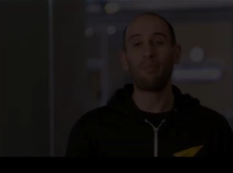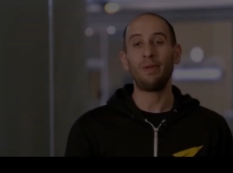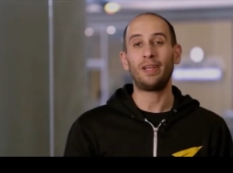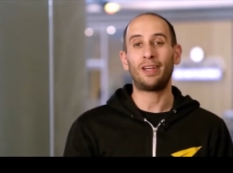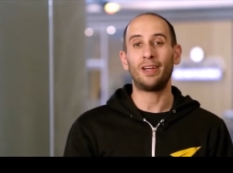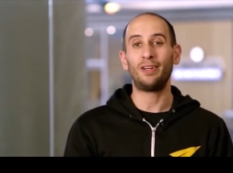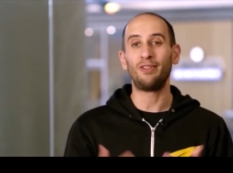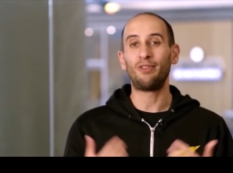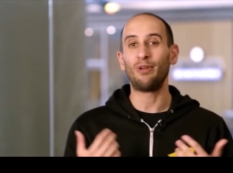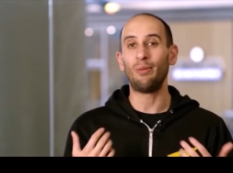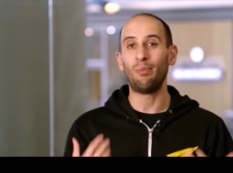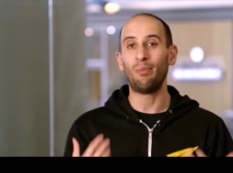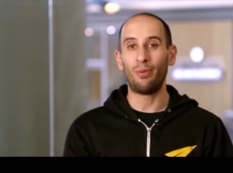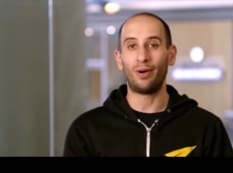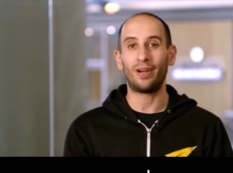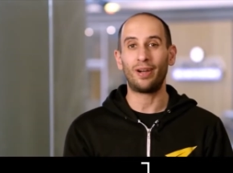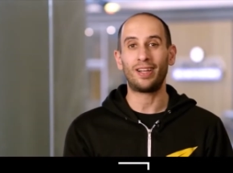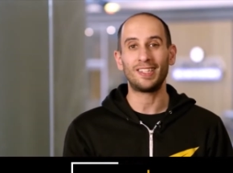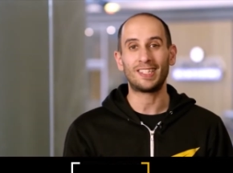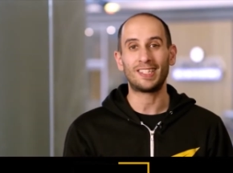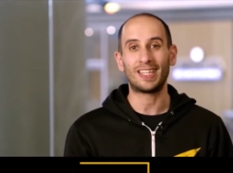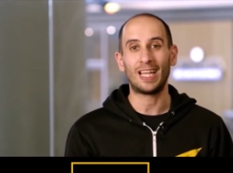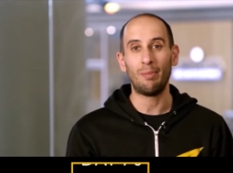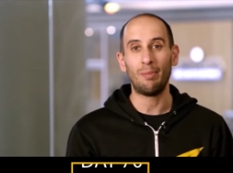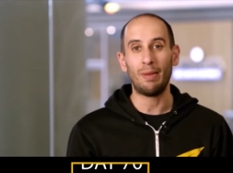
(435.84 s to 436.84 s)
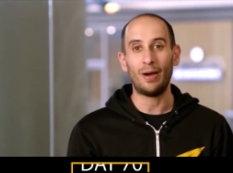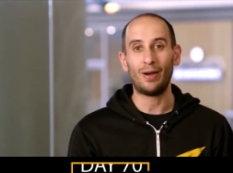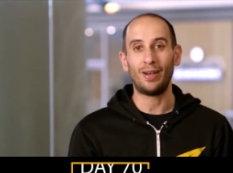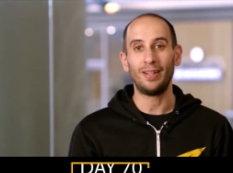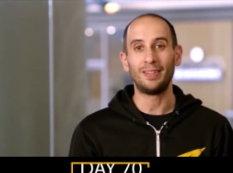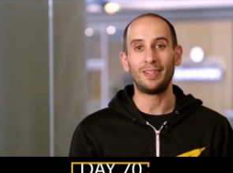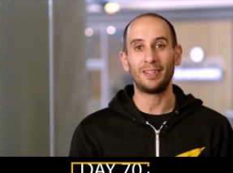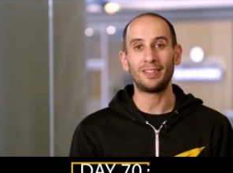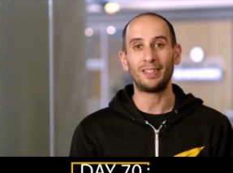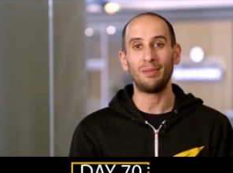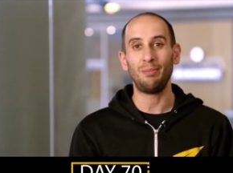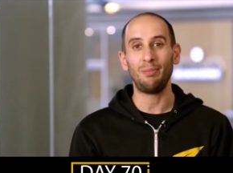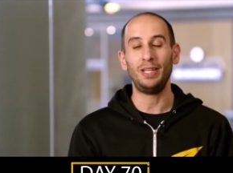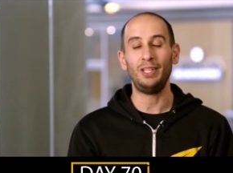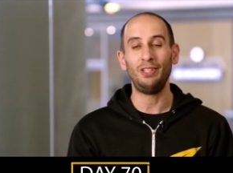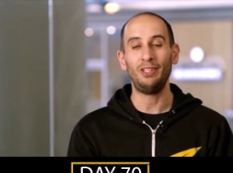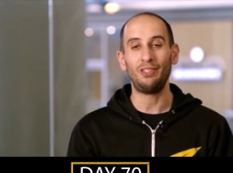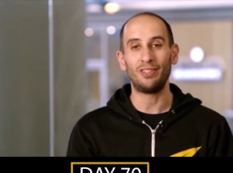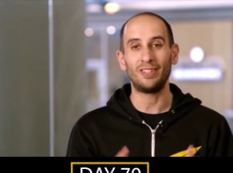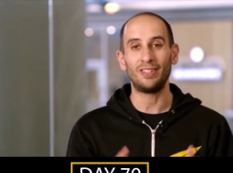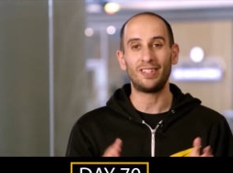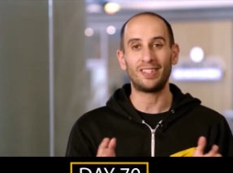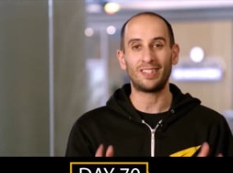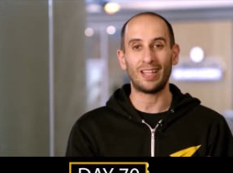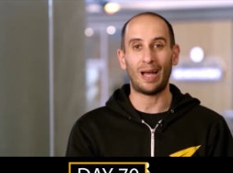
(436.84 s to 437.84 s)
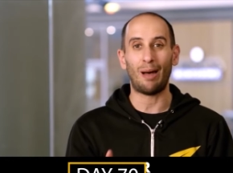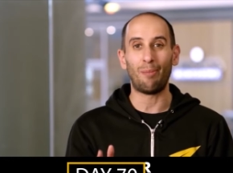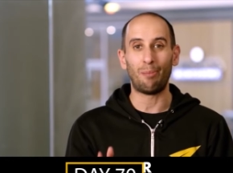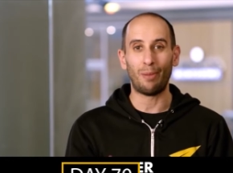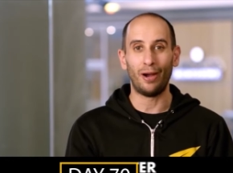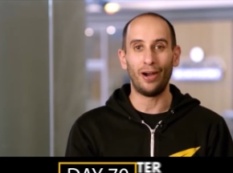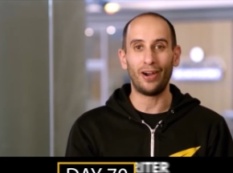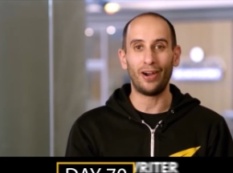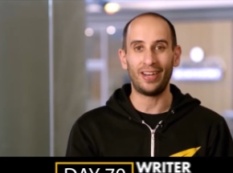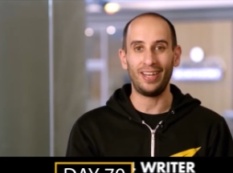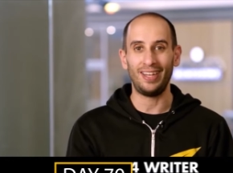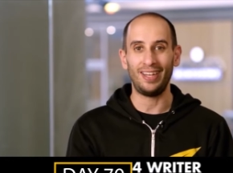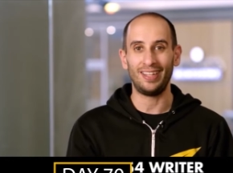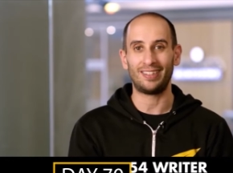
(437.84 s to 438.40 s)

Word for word: Because your book has come out, it doesn't mean you should stop marketing.